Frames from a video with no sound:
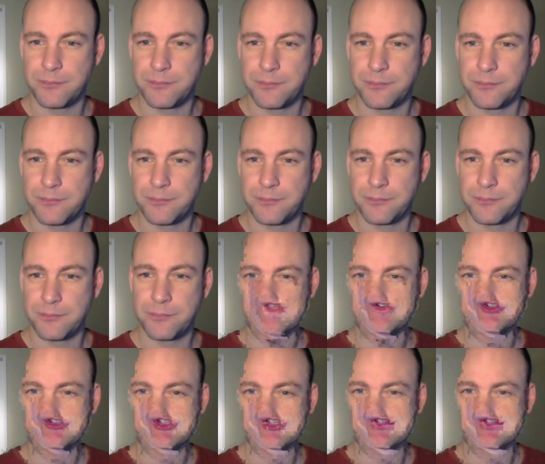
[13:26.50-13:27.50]
Those
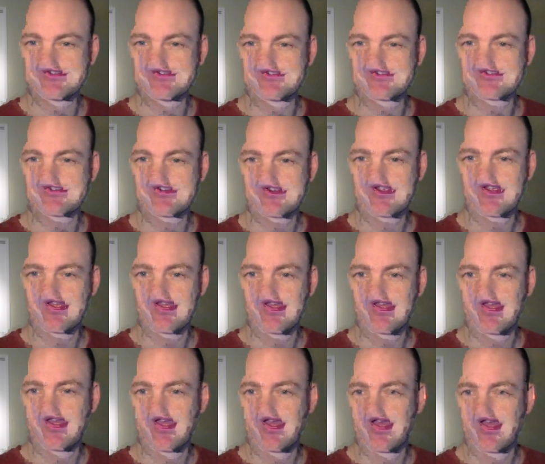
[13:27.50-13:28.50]
questions
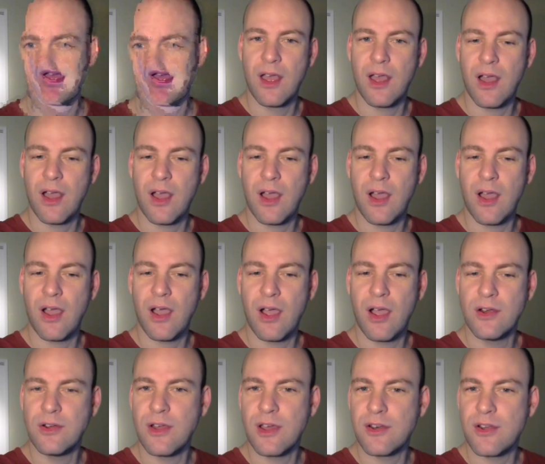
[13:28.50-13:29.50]

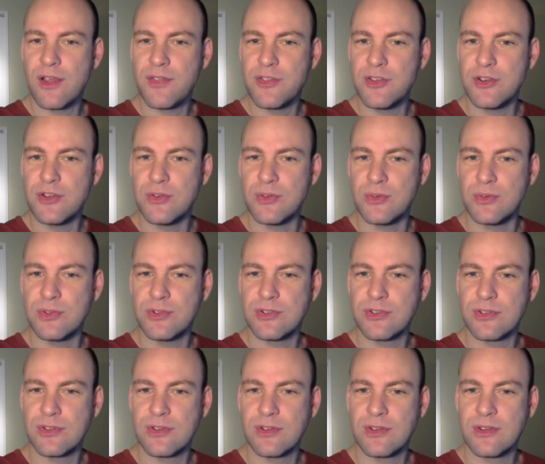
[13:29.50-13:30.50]
are not on the
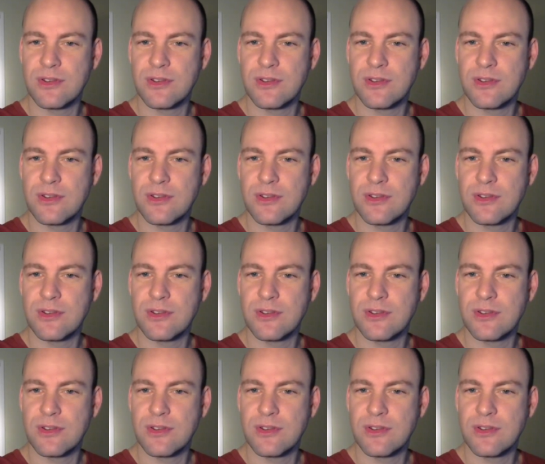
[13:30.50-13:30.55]
news.